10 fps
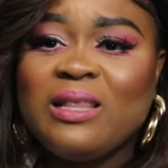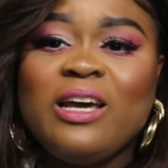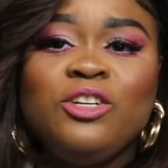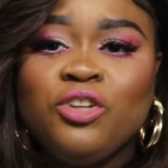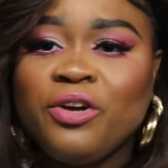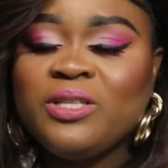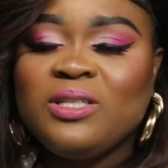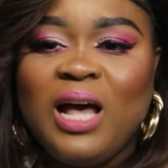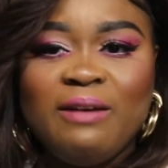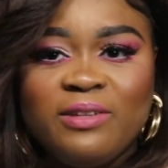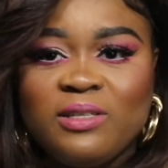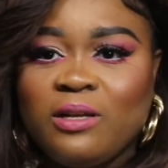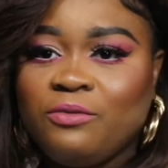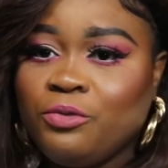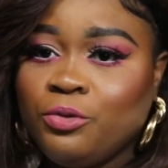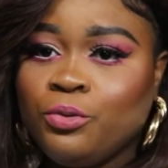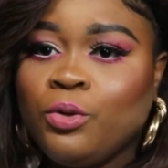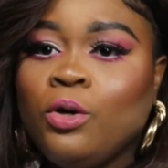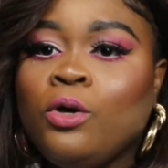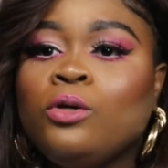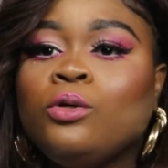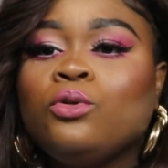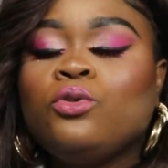The insurance covers that for you, you know.